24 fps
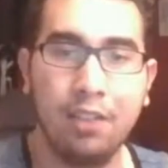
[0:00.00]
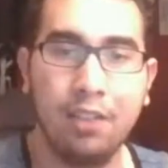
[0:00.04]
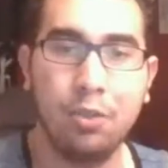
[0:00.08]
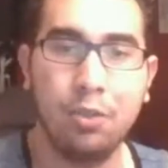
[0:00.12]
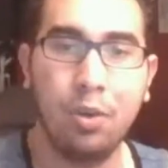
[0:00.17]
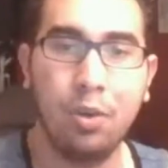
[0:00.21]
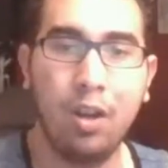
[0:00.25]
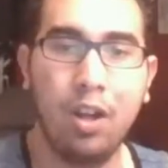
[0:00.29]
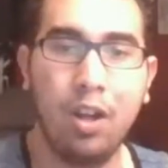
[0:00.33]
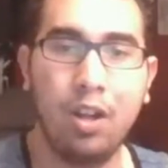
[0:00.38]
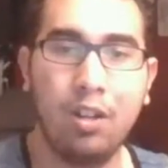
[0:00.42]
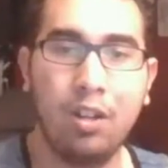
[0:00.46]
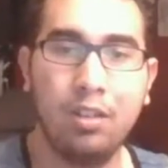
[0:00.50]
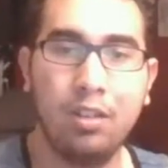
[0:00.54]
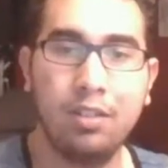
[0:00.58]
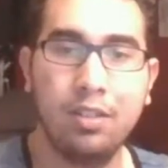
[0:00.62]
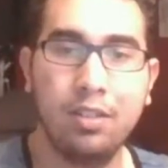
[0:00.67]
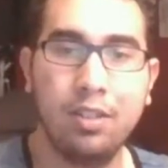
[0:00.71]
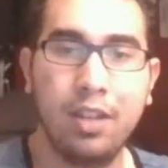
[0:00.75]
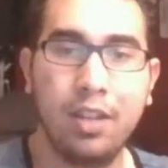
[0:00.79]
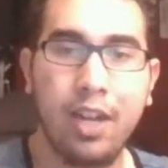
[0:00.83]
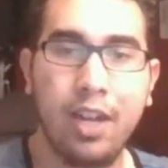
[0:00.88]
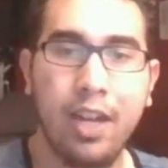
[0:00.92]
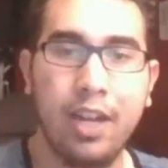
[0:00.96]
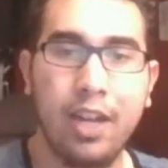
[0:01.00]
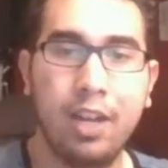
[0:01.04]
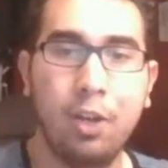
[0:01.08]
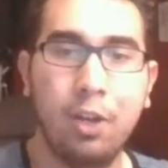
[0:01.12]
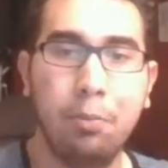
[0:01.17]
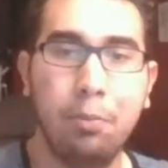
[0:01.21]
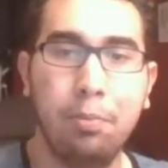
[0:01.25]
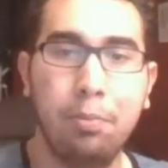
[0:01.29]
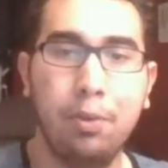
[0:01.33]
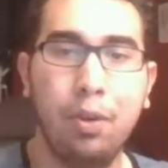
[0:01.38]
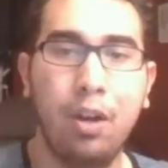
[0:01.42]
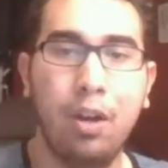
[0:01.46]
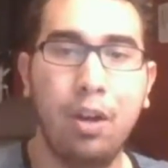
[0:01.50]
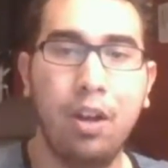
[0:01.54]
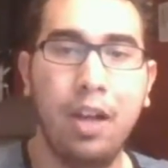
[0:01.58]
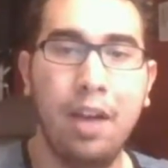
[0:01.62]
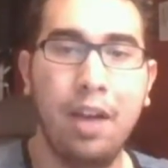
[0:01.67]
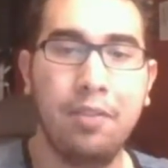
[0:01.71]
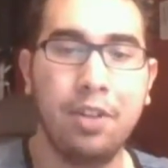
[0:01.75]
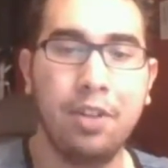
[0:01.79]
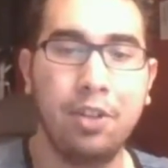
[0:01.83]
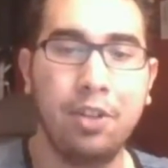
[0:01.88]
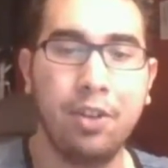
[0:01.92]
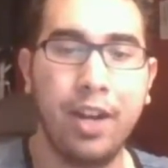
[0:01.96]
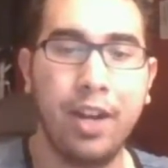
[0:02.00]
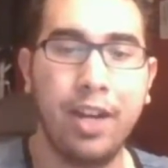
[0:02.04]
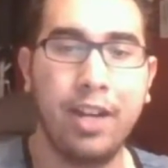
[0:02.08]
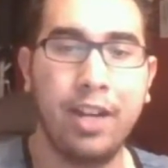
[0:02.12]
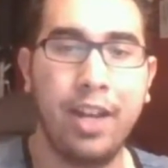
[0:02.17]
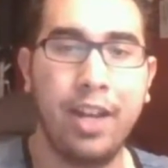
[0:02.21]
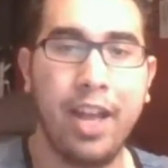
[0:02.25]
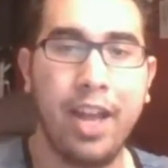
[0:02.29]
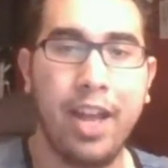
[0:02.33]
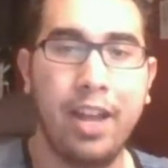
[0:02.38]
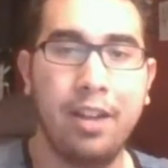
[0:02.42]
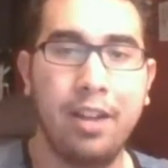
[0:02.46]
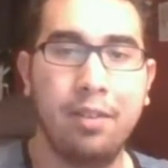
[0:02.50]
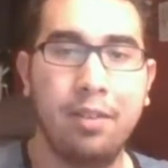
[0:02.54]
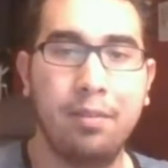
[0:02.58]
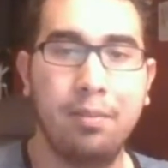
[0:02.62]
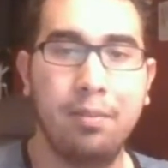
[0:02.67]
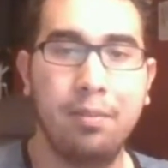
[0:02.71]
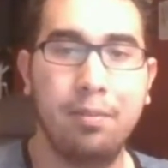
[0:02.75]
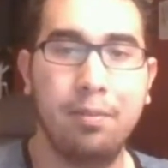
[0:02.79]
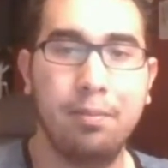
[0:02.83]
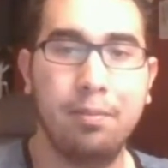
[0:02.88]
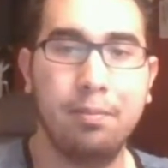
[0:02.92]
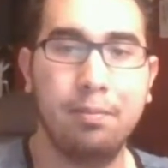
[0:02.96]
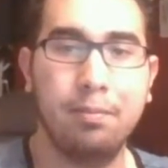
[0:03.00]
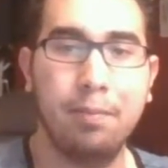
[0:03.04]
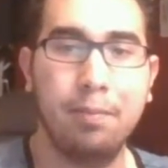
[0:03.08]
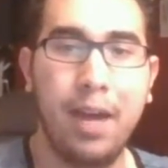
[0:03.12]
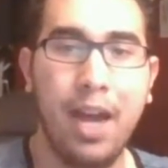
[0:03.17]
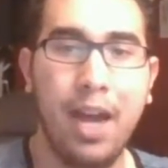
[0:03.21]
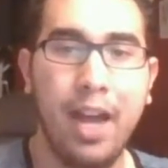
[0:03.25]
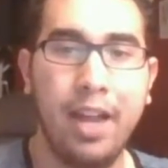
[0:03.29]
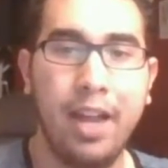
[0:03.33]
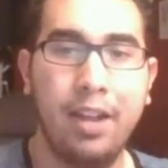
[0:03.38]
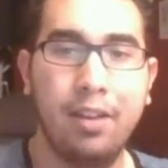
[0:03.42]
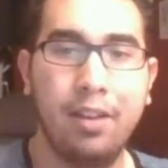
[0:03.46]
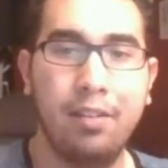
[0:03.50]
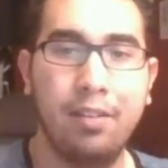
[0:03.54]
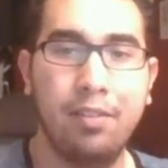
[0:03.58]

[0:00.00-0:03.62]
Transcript: you all, and I hope you all have a great day. Bye.